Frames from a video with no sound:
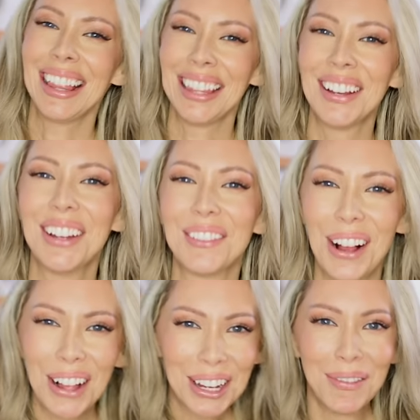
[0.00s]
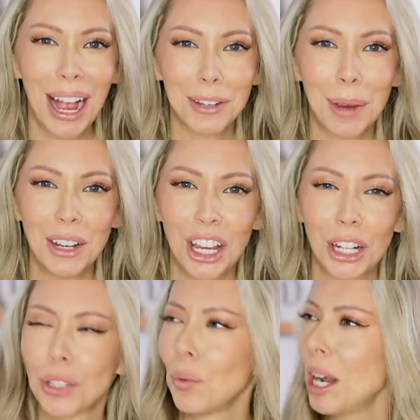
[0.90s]
Hello and welcome back to my
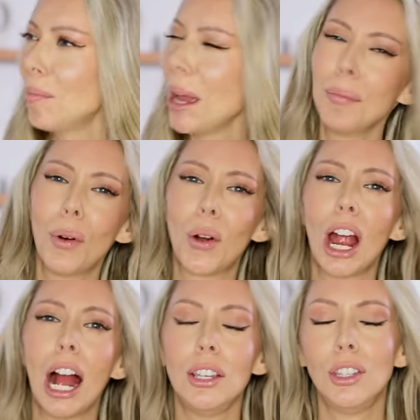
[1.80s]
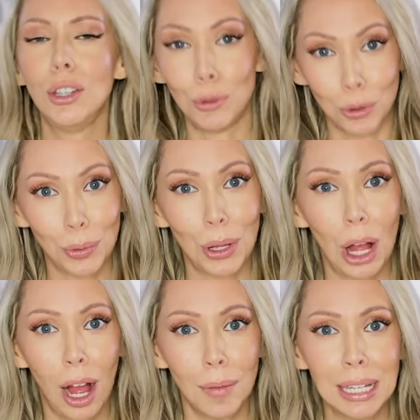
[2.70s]
channel. So one of my more unusual
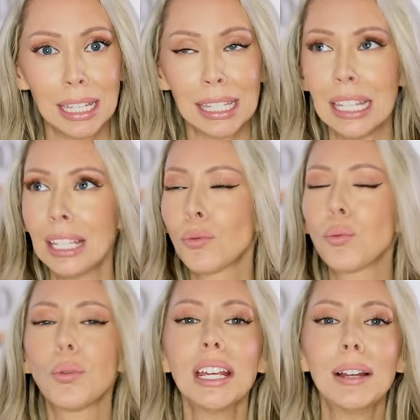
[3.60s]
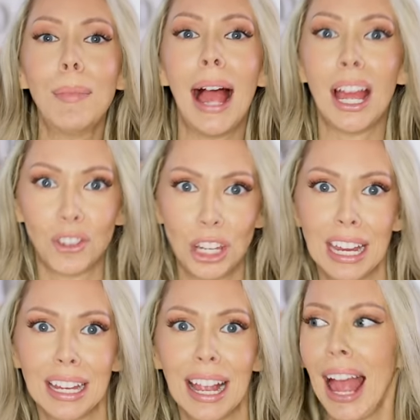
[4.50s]
hobbies is
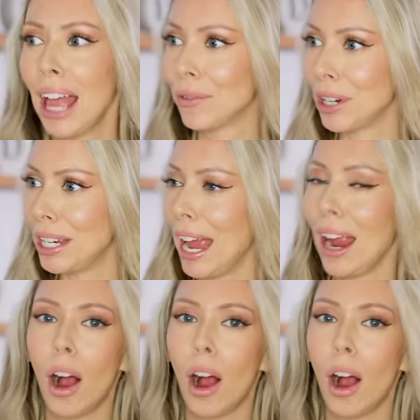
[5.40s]
reimagining everyday